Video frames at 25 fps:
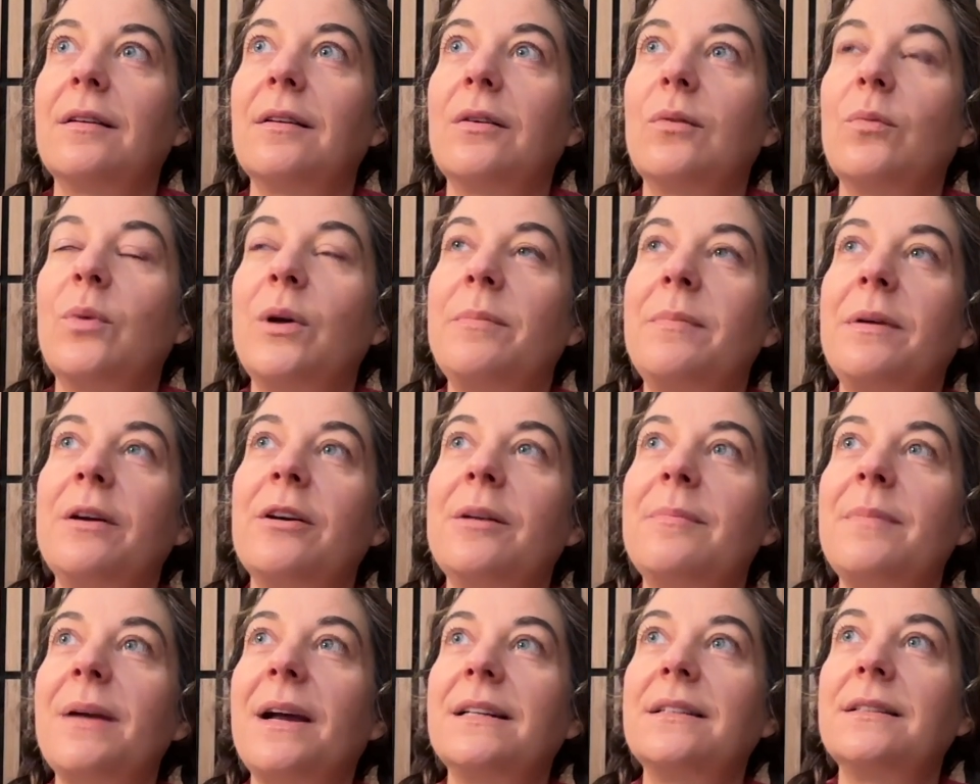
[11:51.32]
when
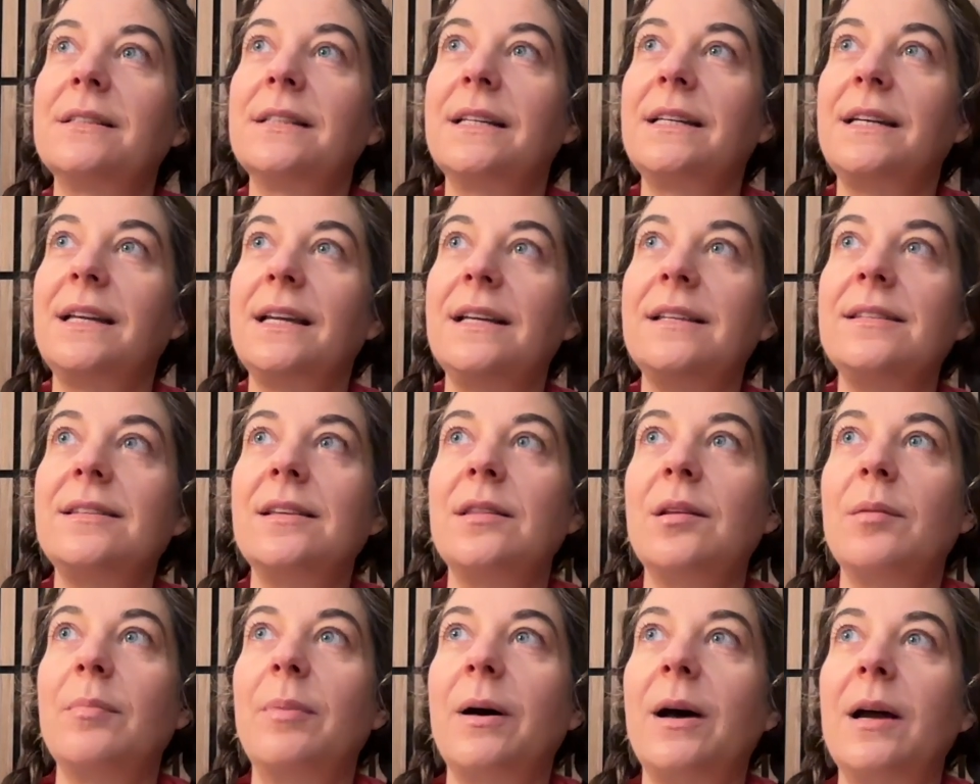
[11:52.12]
Mary Magdalene is in
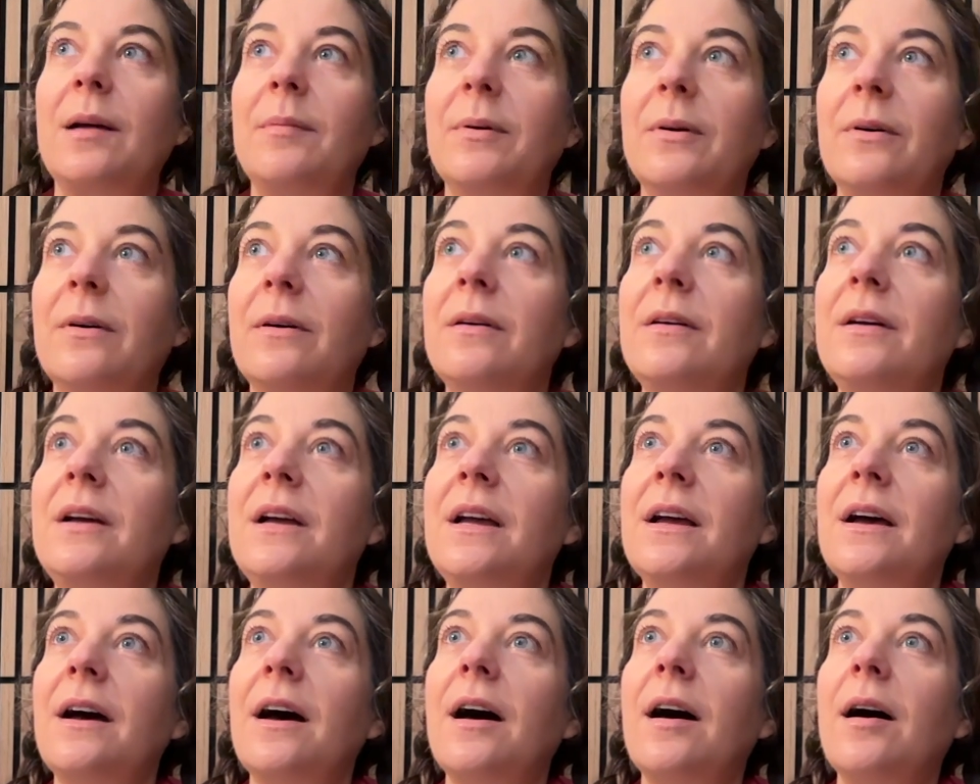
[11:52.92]
the Bible,
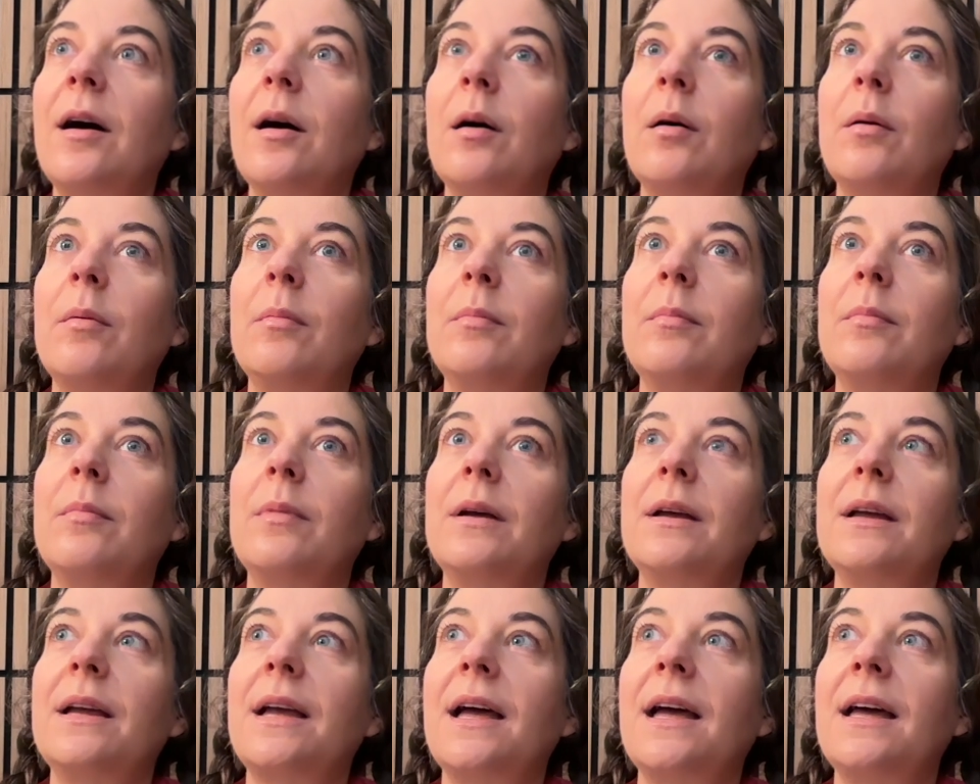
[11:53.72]

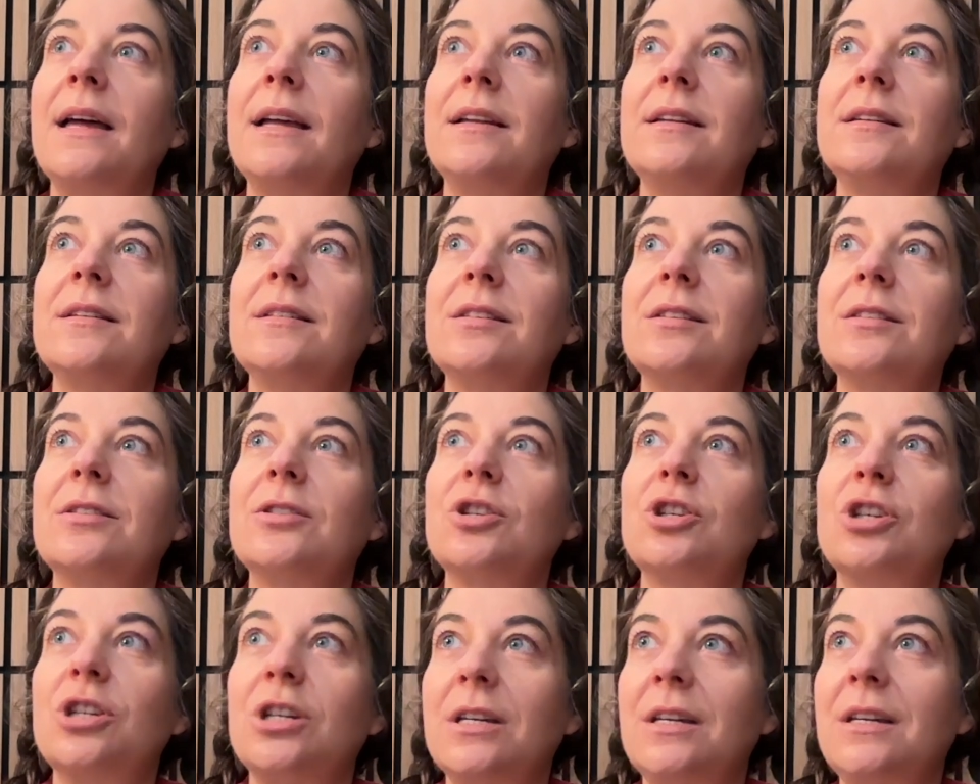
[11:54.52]
and
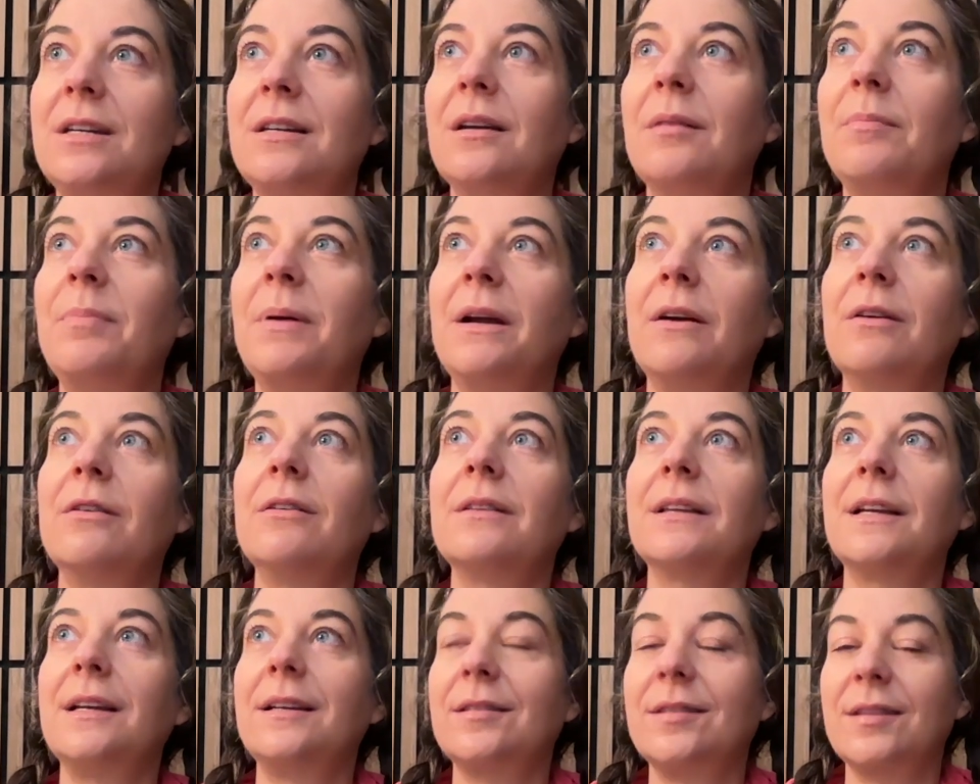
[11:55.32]
she
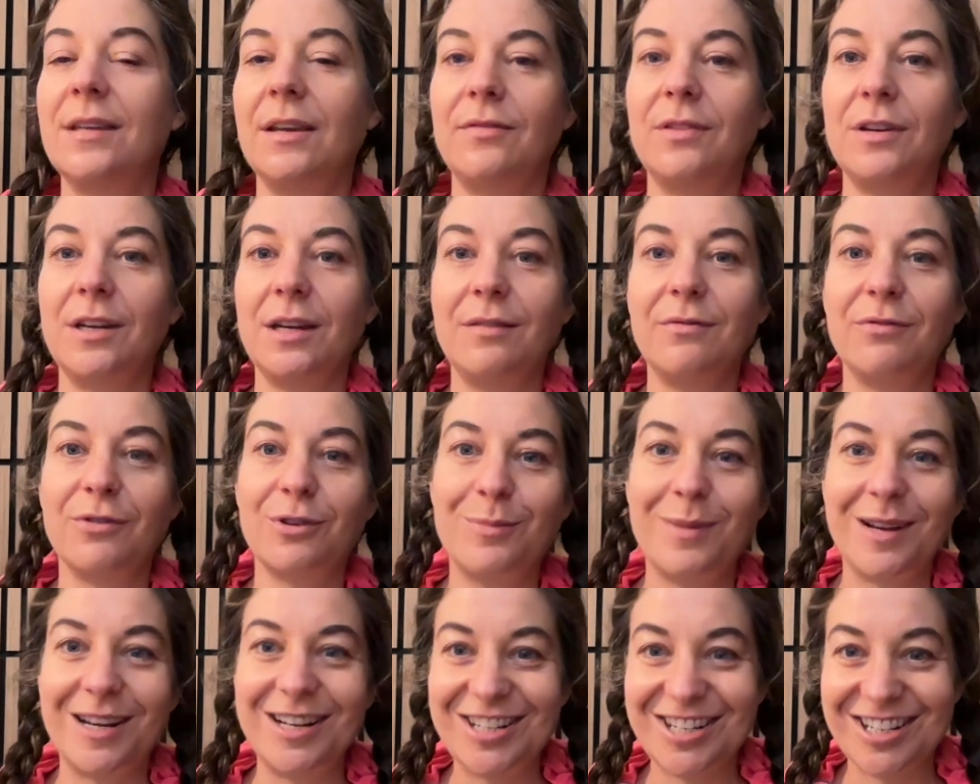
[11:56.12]
apparently is given
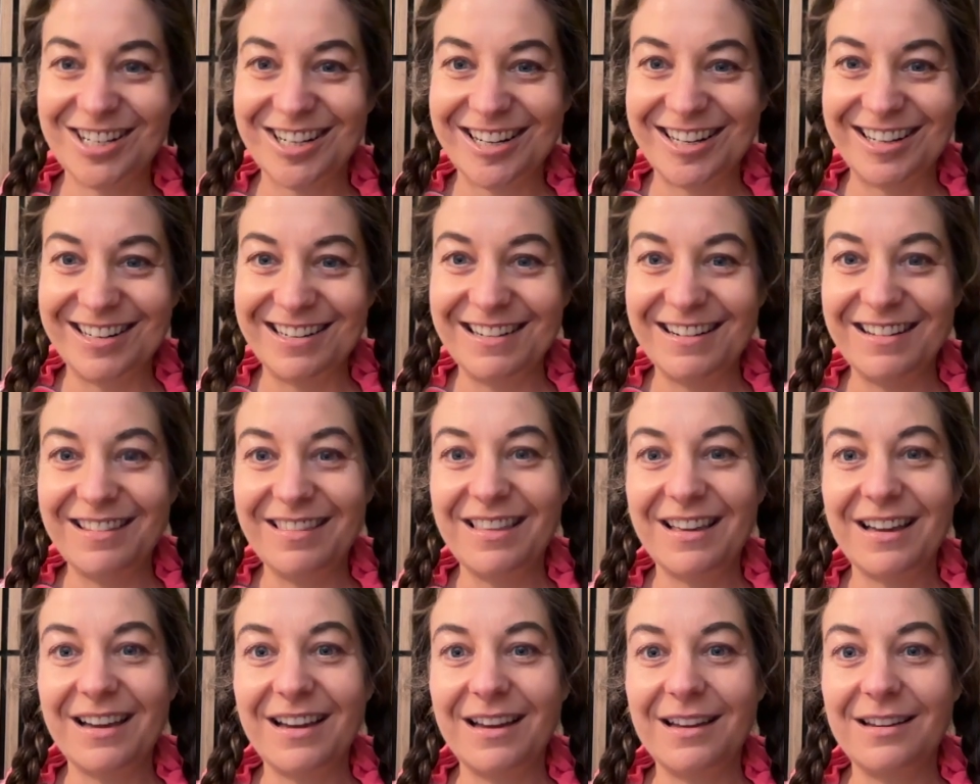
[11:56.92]
information
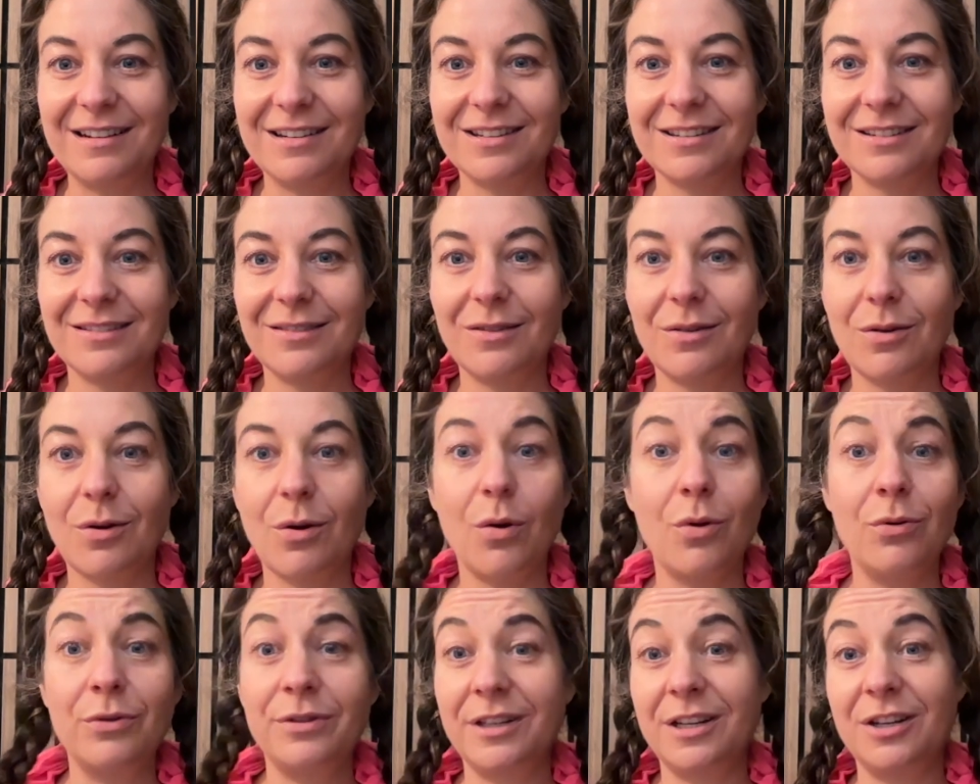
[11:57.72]
that
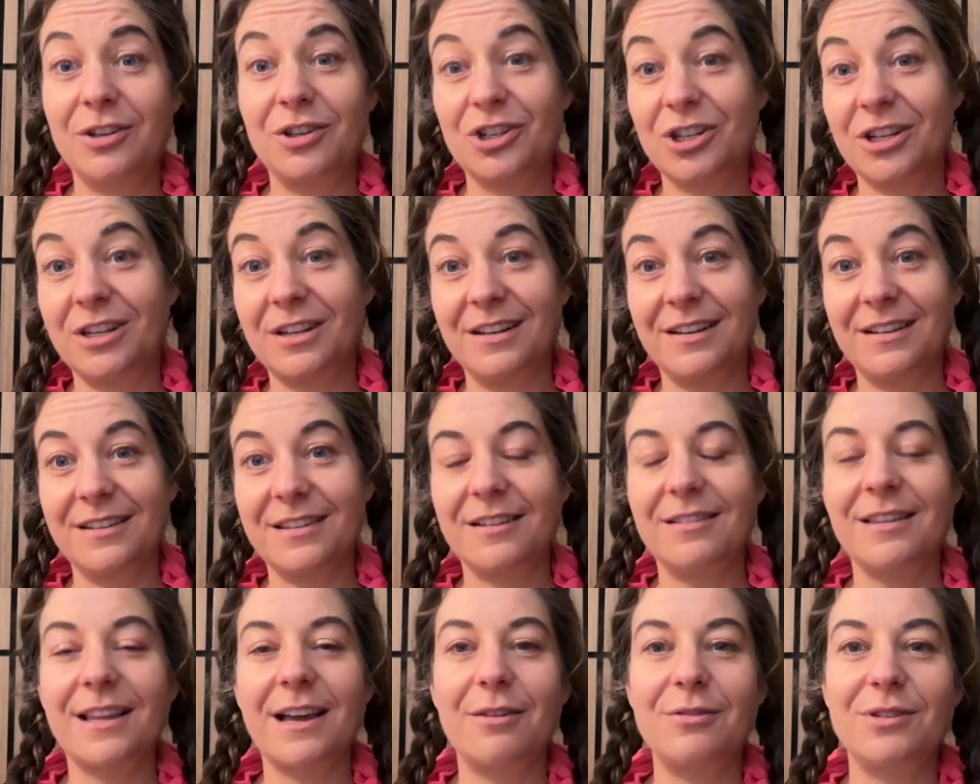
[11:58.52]
only she is
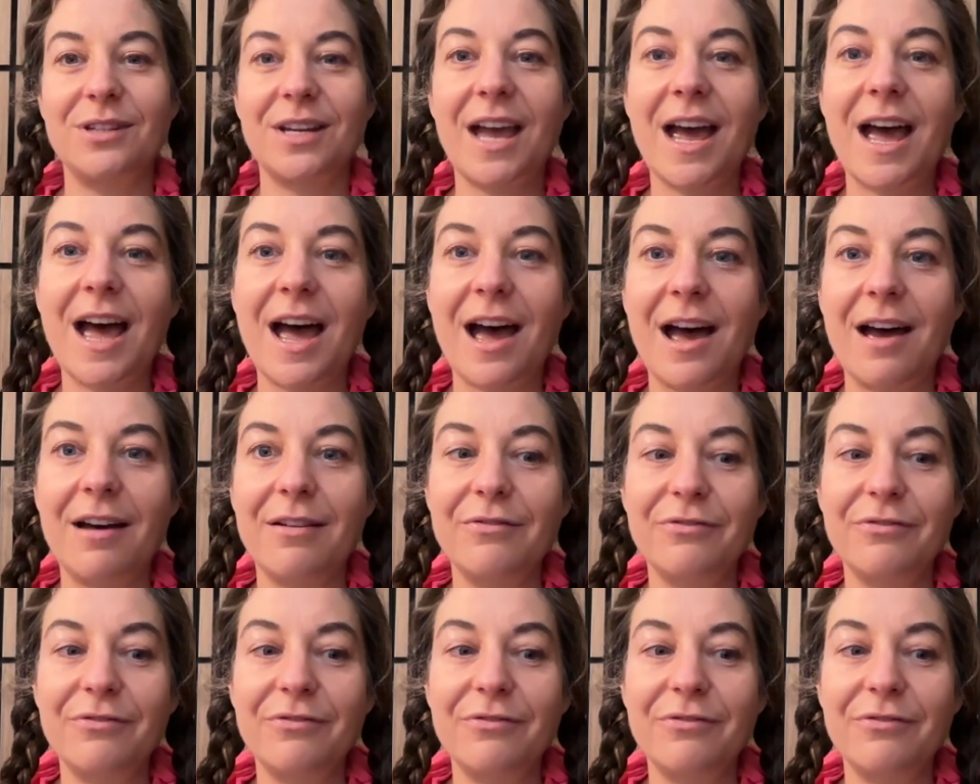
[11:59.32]
allowed to have